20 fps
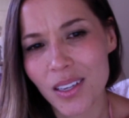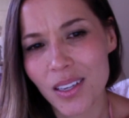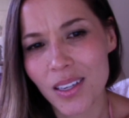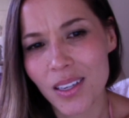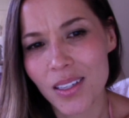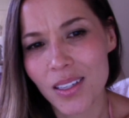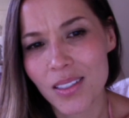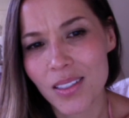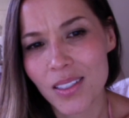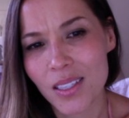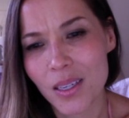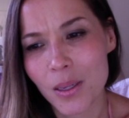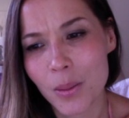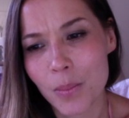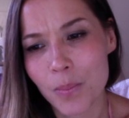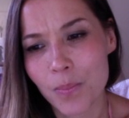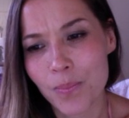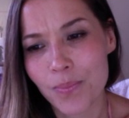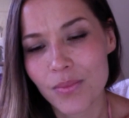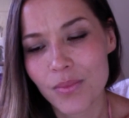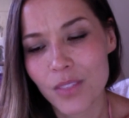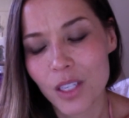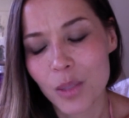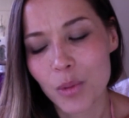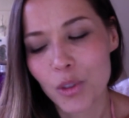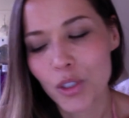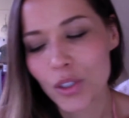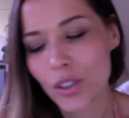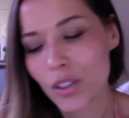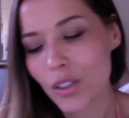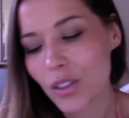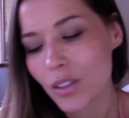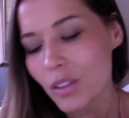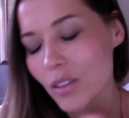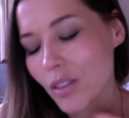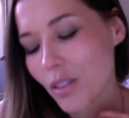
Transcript: And I'm sure